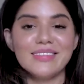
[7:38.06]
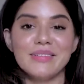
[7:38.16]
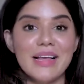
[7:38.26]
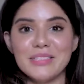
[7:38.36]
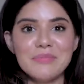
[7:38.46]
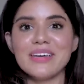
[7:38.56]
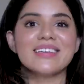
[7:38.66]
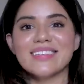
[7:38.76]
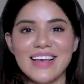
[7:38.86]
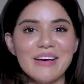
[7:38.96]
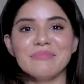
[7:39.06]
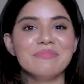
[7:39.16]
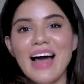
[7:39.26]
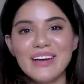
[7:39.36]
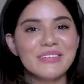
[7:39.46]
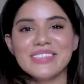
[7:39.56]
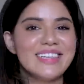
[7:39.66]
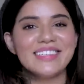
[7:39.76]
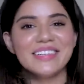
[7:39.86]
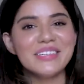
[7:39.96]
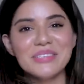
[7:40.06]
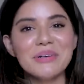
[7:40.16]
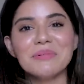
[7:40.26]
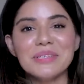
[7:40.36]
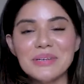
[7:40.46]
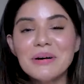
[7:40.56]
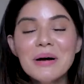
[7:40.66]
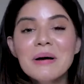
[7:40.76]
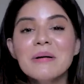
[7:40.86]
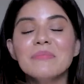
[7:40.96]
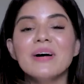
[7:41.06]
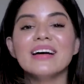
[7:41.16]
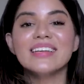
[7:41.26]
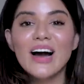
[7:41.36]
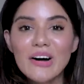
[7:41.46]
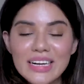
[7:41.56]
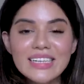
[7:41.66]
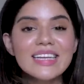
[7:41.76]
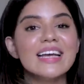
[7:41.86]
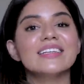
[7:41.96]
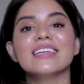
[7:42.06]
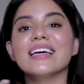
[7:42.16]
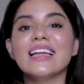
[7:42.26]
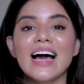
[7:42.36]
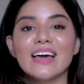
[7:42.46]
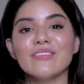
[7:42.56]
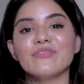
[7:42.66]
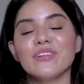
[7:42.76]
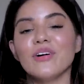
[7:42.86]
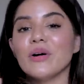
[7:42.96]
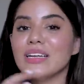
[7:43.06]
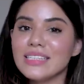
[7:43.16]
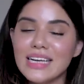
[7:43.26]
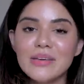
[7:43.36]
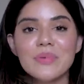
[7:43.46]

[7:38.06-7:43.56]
that's because I've had to sit here and do a video. But yeah, on a day-to-day life, on a daily